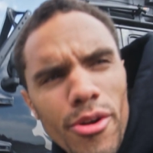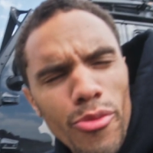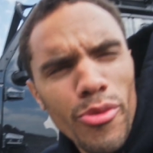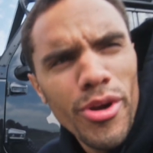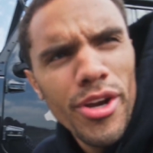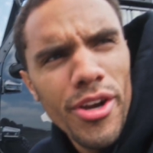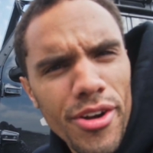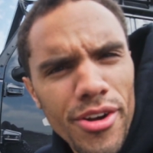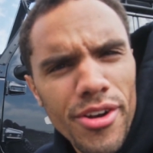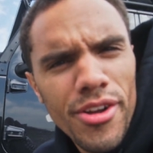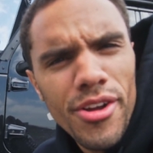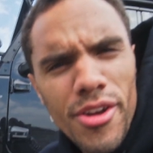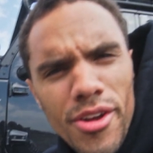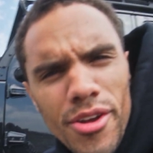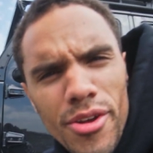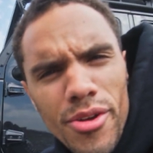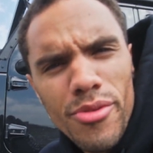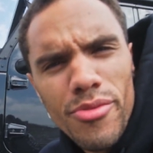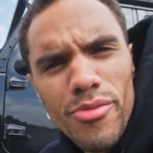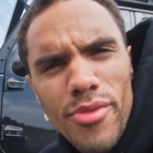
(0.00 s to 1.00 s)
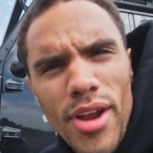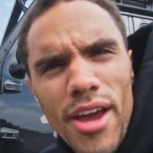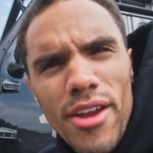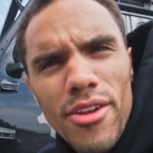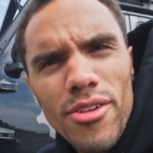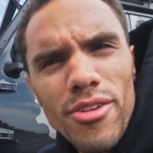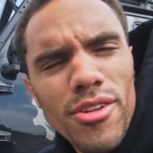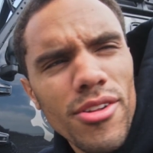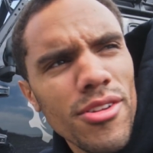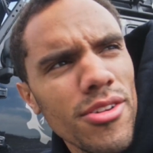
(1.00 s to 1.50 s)
a weird
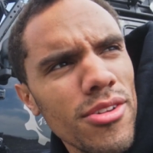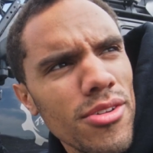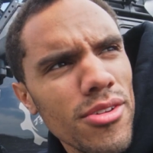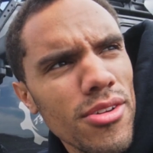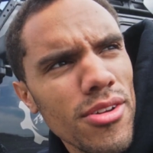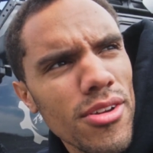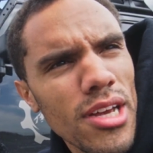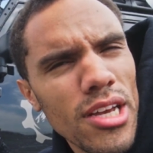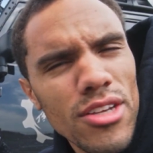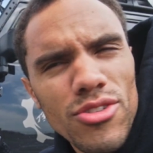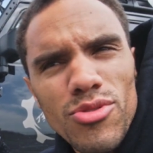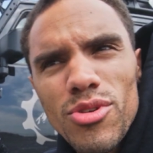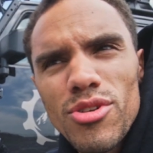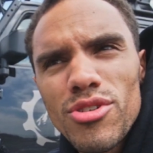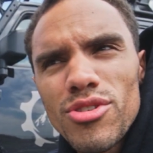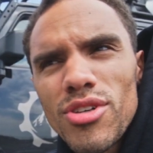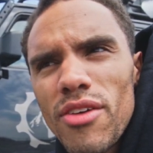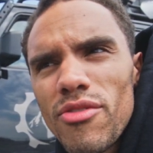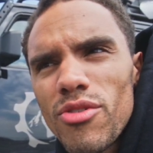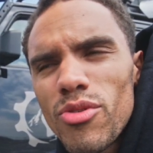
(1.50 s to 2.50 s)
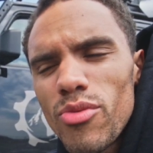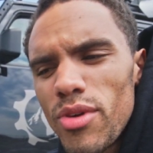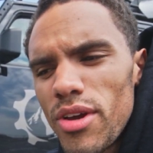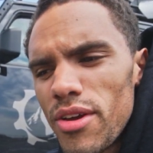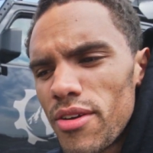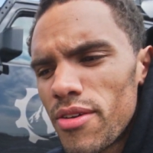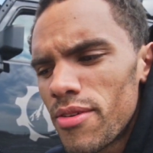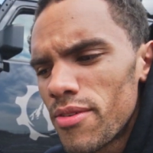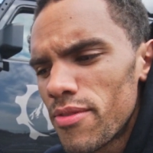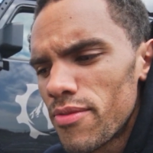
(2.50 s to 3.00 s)
rattle as we were driving
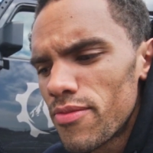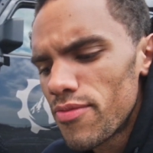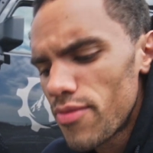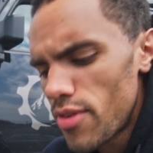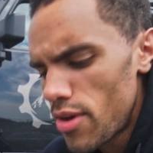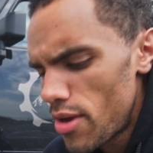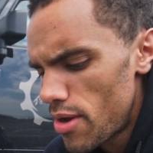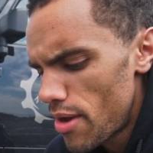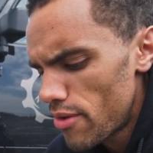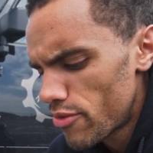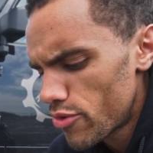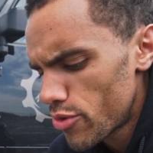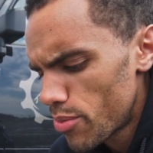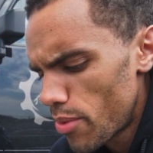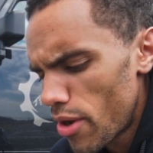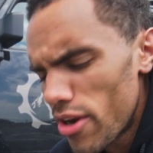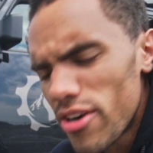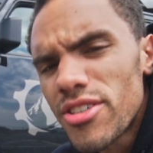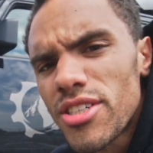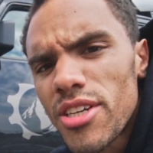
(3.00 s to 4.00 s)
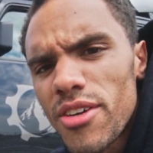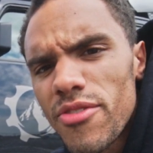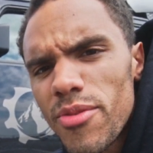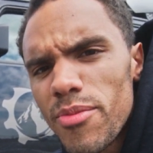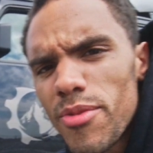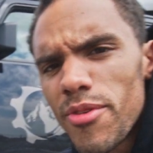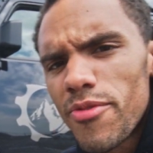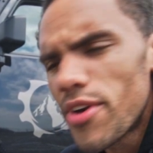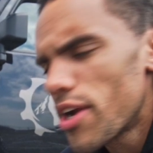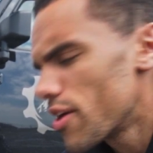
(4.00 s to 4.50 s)
away after we bought our ticket
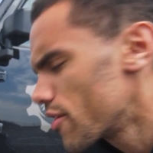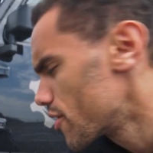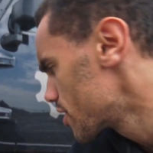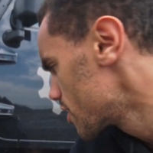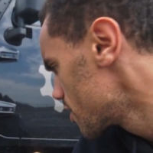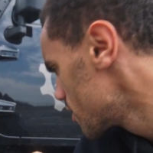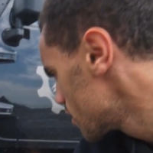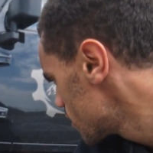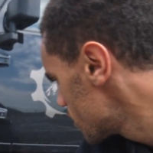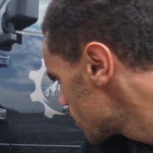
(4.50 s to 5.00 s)
from the ferry.